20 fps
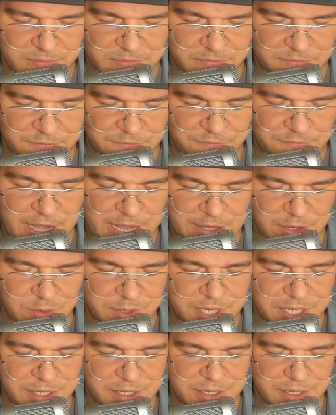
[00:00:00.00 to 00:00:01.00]

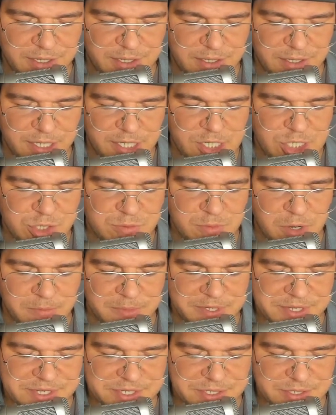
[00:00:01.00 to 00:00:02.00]
Following each
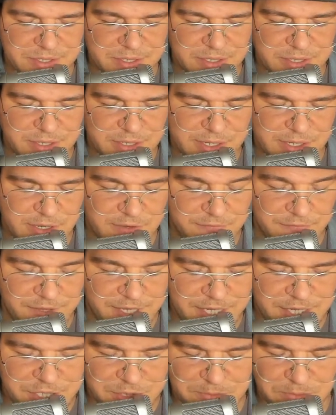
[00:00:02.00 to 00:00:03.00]
moment of
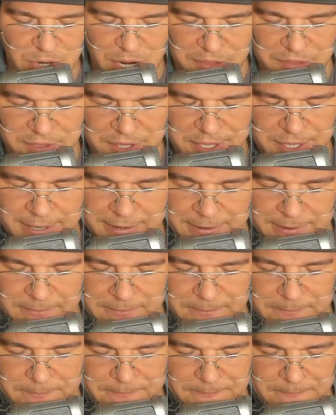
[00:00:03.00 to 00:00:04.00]
each breath in
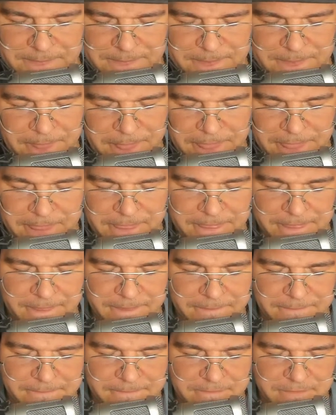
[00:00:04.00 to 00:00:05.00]

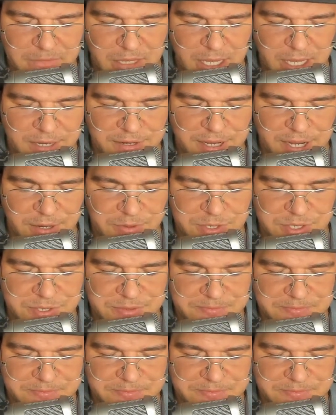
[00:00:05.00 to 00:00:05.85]
and out.